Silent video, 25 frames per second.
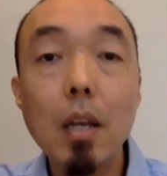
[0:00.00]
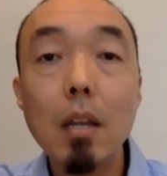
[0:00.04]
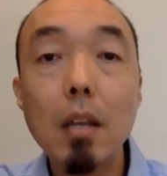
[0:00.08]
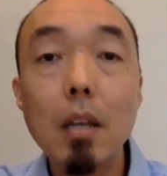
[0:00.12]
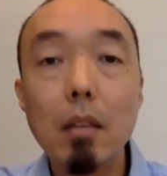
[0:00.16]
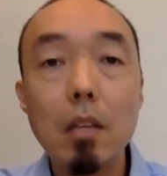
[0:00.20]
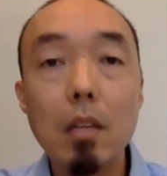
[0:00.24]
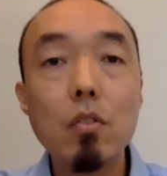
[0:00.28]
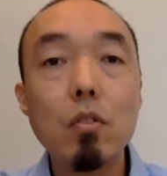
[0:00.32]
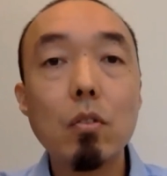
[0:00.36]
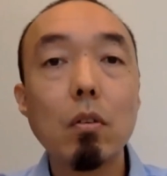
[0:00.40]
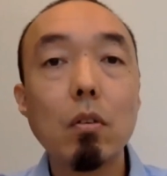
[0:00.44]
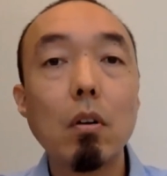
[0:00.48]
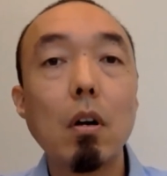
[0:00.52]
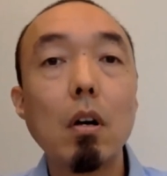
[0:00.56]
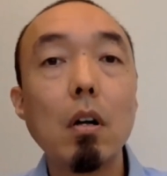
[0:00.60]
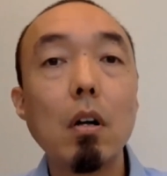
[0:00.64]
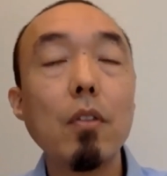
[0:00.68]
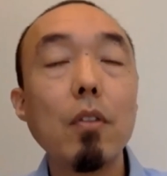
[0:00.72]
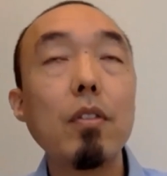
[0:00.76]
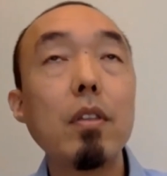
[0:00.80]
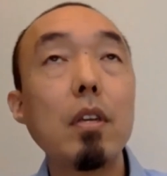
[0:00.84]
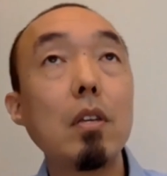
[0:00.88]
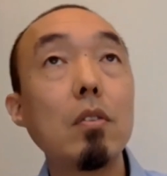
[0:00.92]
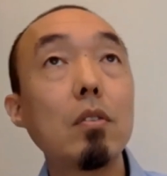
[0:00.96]
These are
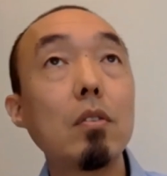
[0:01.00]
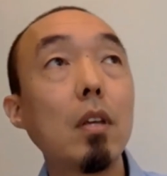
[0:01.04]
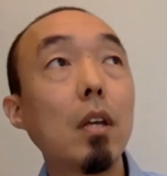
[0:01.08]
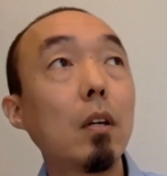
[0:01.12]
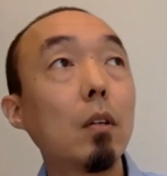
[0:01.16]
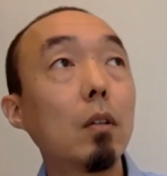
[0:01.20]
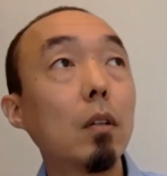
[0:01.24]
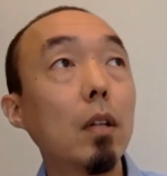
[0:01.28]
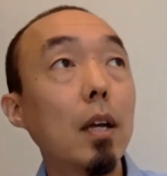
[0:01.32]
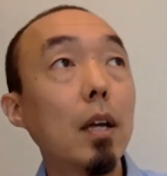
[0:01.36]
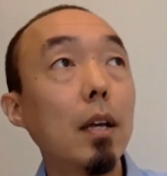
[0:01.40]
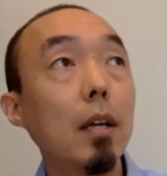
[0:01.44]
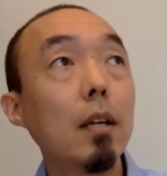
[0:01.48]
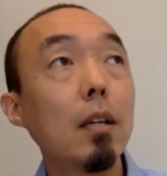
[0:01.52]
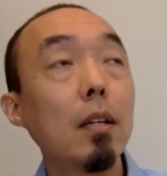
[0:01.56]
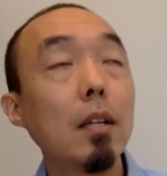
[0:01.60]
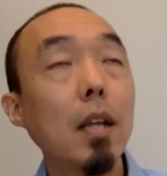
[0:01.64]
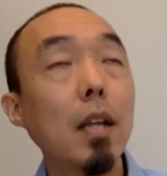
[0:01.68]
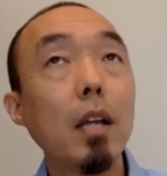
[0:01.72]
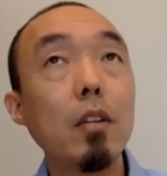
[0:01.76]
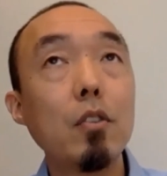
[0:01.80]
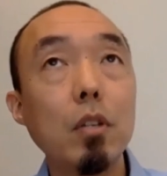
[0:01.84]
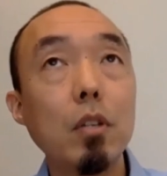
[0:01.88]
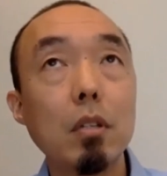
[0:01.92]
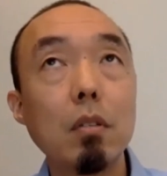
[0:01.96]
all things that are like
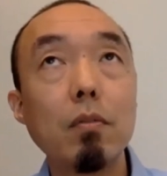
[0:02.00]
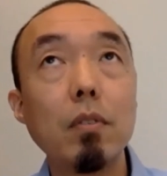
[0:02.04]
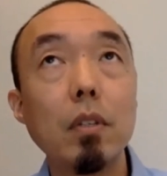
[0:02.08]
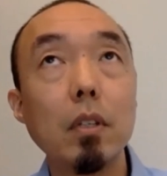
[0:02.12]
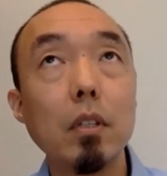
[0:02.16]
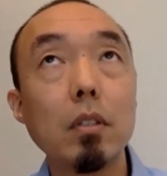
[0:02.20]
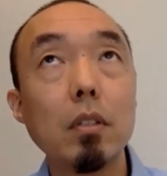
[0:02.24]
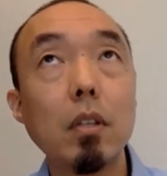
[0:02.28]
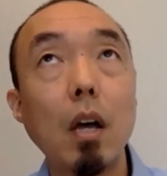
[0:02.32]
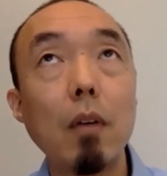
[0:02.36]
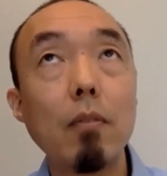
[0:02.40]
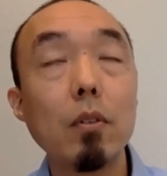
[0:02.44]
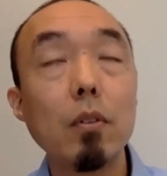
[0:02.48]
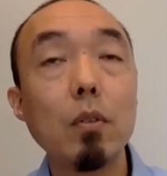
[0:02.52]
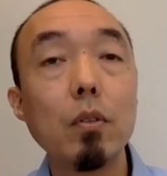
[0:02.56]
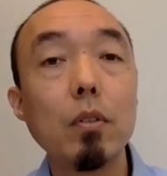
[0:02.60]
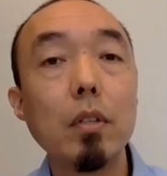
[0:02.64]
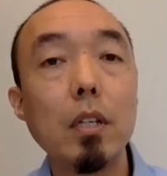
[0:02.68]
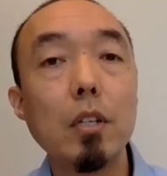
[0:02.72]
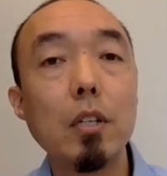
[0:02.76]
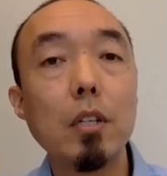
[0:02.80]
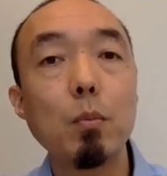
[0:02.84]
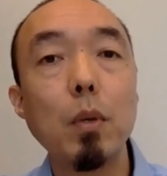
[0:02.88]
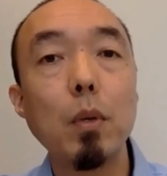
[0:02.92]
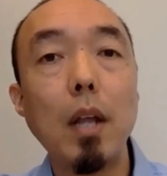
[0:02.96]
not just philosophical
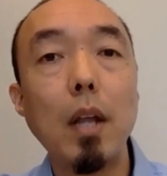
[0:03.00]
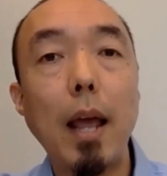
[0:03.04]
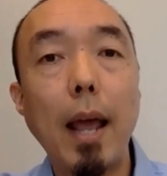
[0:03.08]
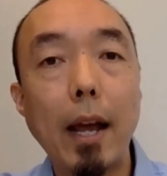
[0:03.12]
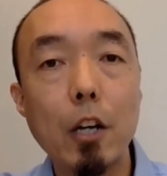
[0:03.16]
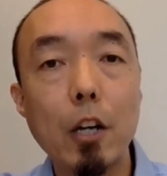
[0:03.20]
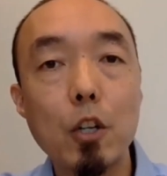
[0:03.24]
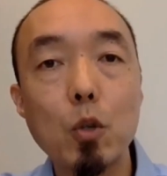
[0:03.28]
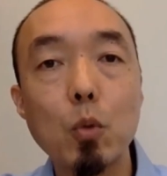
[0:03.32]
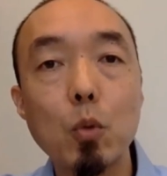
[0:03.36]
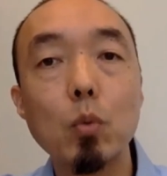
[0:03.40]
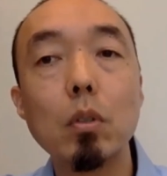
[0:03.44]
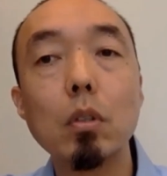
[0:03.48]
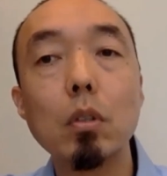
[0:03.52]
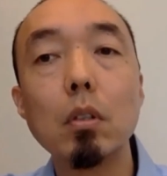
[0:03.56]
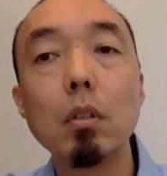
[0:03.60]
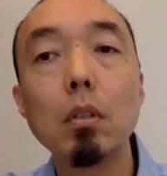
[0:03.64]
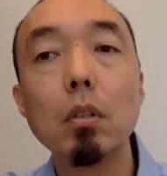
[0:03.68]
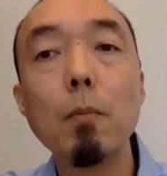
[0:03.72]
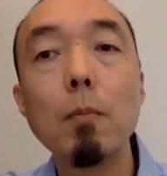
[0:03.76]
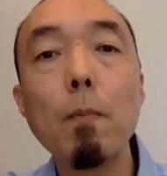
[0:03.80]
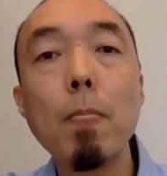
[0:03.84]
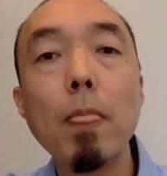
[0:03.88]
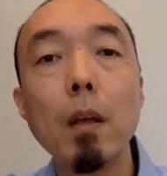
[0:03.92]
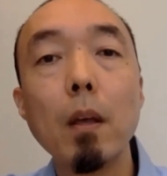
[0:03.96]
things, but
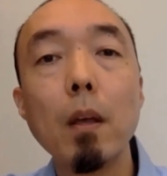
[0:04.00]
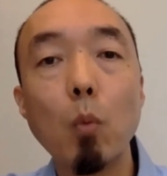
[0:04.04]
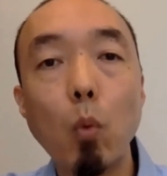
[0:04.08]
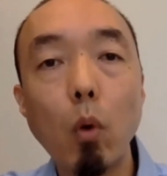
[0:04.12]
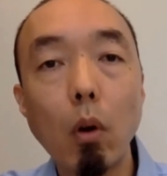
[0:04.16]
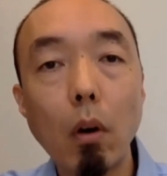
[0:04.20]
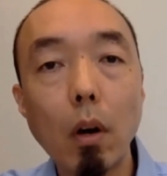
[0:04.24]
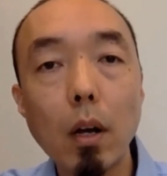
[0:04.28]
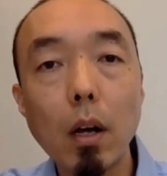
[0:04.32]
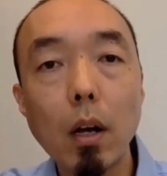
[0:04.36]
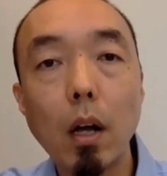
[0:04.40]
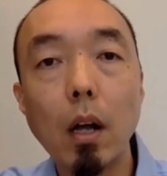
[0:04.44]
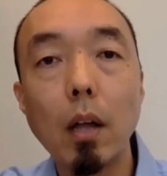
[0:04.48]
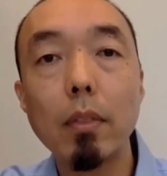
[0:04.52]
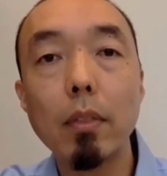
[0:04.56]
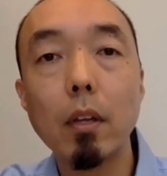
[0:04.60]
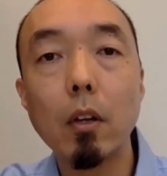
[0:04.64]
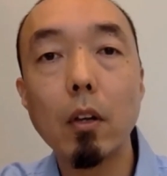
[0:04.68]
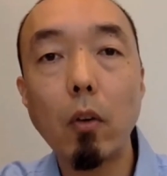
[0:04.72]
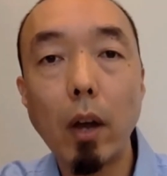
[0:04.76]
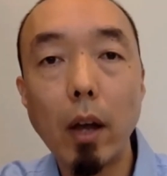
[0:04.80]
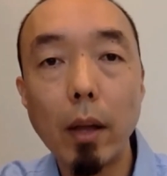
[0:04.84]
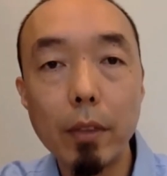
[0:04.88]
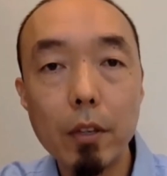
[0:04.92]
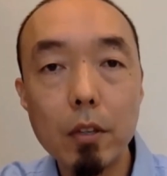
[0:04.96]
actual work on the
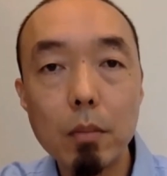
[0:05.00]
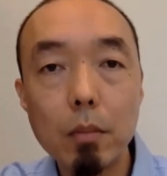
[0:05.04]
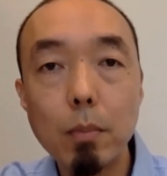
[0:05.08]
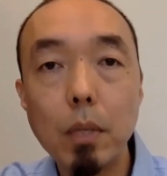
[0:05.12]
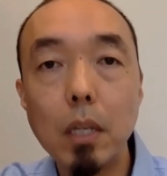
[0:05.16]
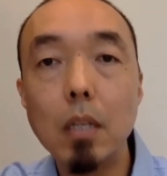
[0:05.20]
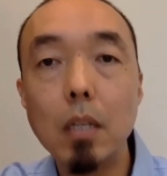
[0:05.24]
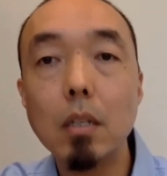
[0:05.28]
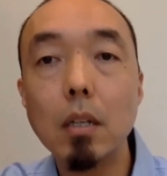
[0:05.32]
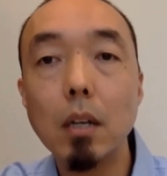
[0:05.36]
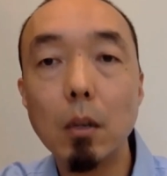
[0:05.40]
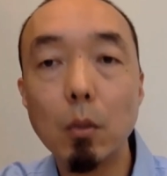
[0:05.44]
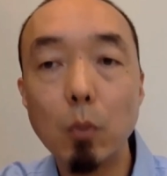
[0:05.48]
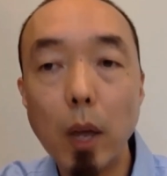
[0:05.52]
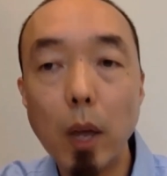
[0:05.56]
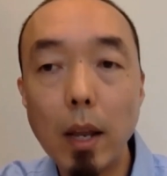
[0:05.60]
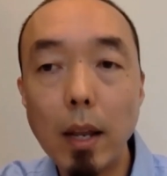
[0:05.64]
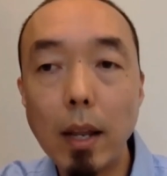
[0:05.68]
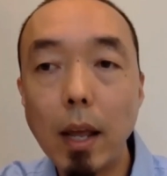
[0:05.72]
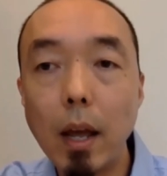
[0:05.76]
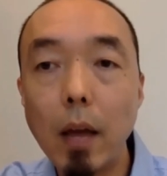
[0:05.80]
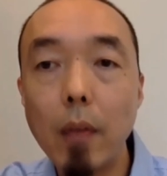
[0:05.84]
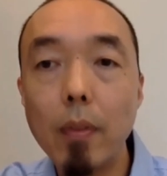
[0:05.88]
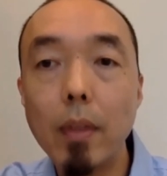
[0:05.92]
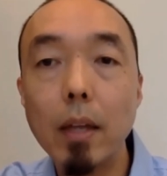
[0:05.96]
ground that's being done right
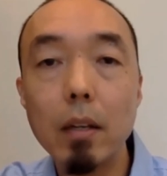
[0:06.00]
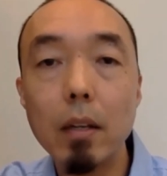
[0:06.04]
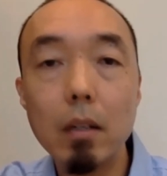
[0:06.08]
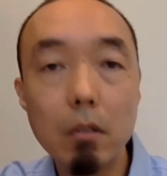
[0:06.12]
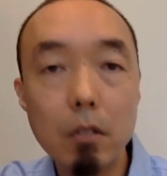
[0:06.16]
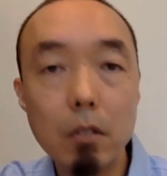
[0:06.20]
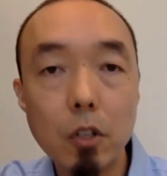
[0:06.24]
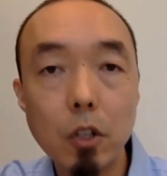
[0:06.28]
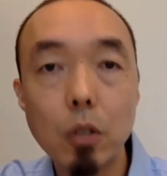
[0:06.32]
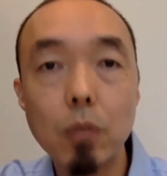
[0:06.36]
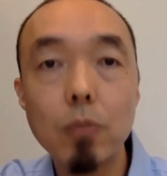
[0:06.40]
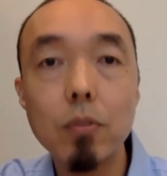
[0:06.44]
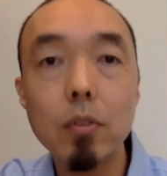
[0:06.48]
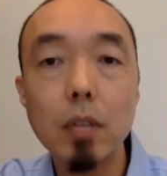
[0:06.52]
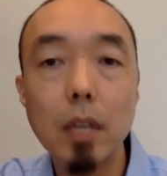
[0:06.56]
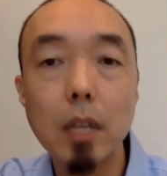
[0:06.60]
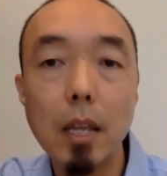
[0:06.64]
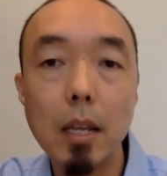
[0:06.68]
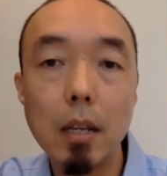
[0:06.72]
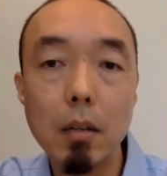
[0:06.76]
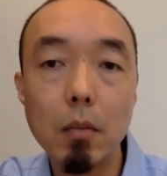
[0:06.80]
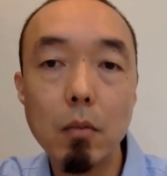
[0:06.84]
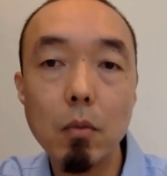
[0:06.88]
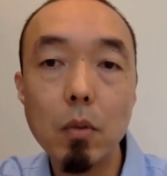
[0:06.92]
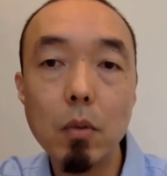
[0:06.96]
now that deserves
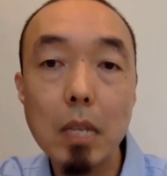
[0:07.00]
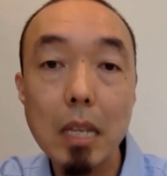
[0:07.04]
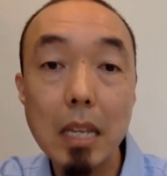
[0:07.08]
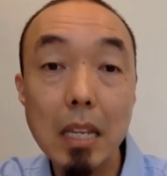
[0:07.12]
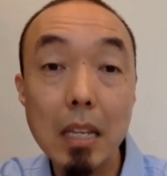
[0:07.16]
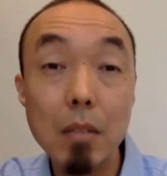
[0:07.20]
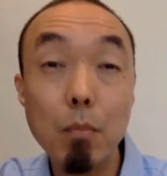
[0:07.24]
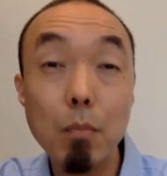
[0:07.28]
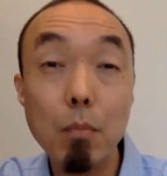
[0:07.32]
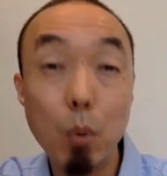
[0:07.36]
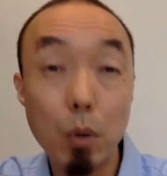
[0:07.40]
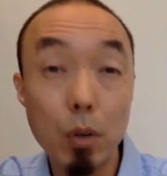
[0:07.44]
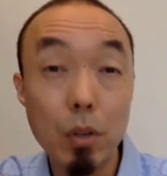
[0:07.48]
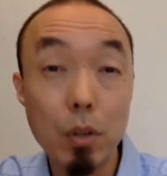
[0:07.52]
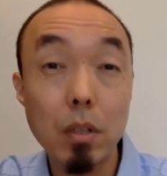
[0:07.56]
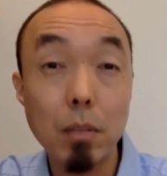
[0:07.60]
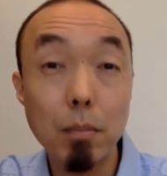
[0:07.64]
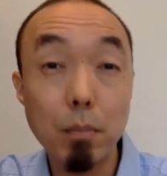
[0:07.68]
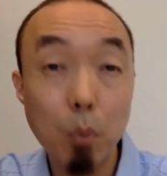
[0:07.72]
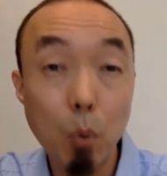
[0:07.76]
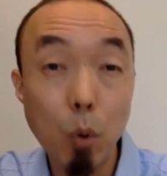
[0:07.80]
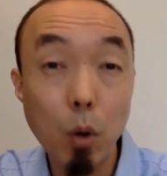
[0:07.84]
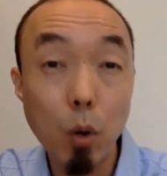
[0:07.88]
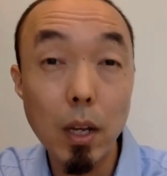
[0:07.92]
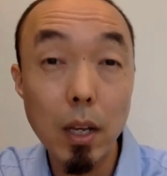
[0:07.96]
and needs more
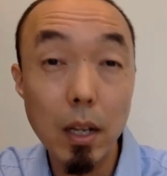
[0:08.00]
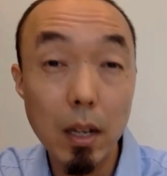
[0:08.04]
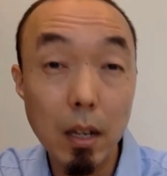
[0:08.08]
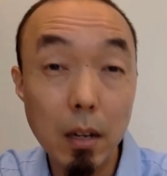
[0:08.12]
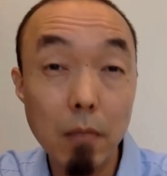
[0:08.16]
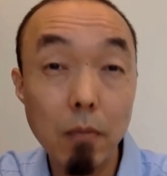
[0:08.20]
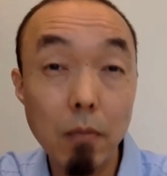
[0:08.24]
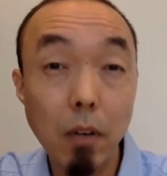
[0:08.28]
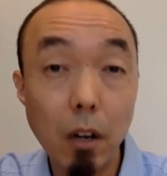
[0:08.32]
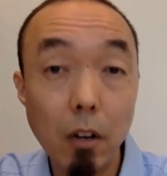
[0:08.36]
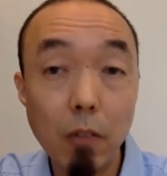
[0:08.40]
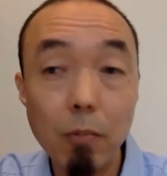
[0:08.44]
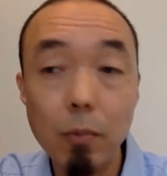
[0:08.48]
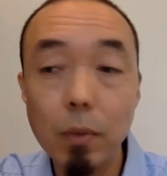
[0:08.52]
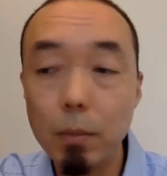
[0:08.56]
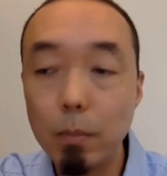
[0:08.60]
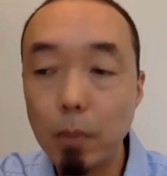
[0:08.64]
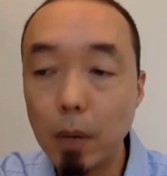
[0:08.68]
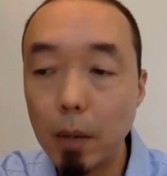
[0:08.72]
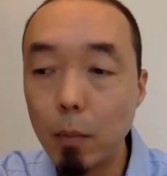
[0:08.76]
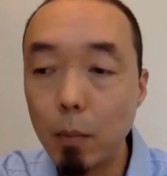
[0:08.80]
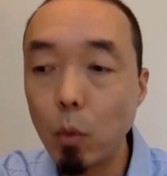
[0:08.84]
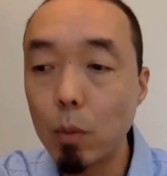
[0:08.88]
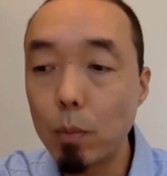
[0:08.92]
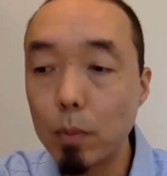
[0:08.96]
support and involvement
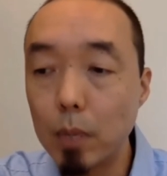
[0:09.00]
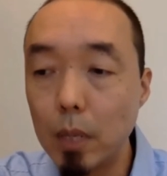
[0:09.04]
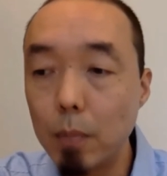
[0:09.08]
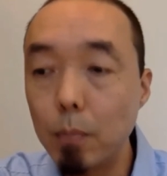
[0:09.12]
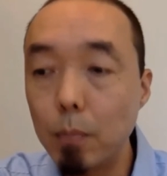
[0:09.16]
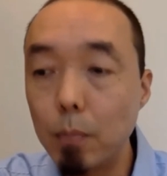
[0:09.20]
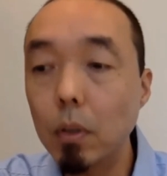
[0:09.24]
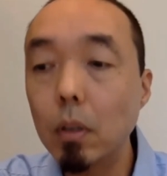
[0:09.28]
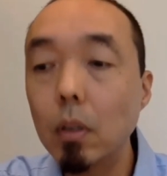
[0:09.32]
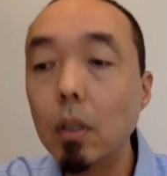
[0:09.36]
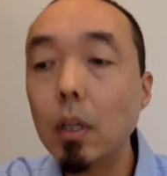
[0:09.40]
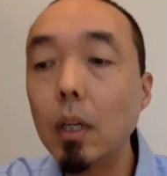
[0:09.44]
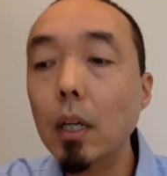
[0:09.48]
by more people.